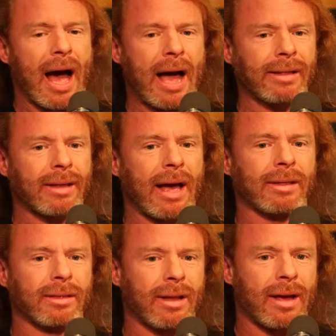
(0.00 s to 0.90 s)
I
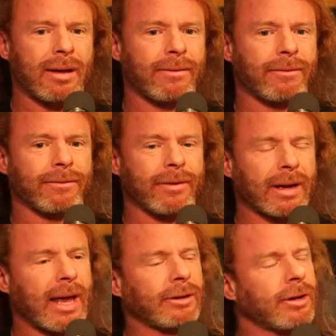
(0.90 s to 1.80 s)
love...
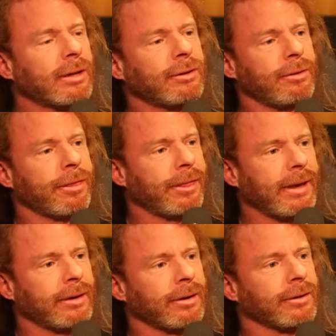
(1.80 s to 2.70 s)
Occasionally I'll do
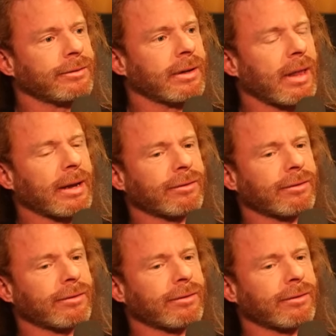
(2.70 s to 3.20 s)
theaters in like